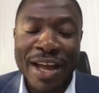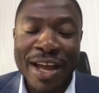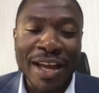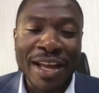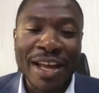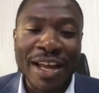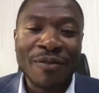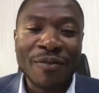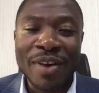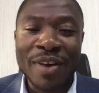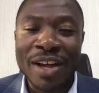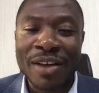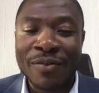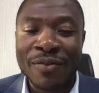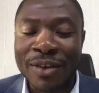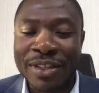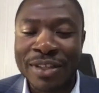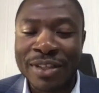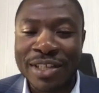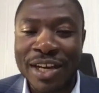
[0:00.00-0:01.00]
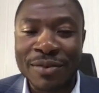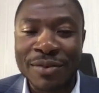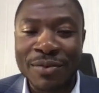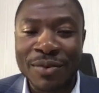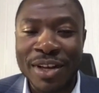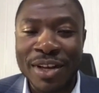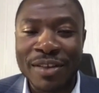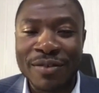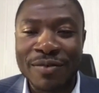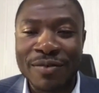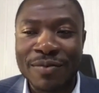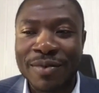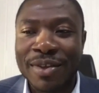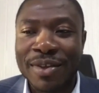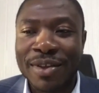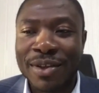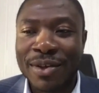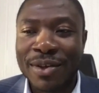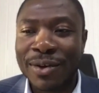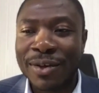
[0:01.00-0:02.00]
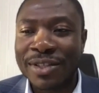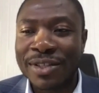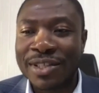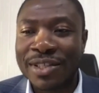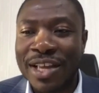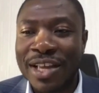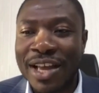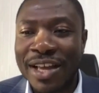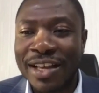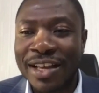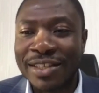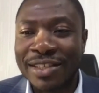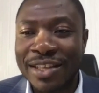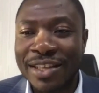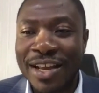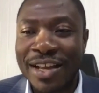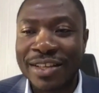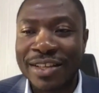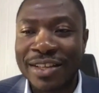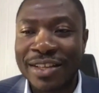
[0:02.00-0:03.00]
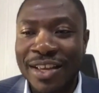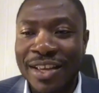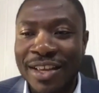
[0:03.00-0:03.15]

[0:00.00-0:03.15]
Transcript: I can file for child relief, because I can say that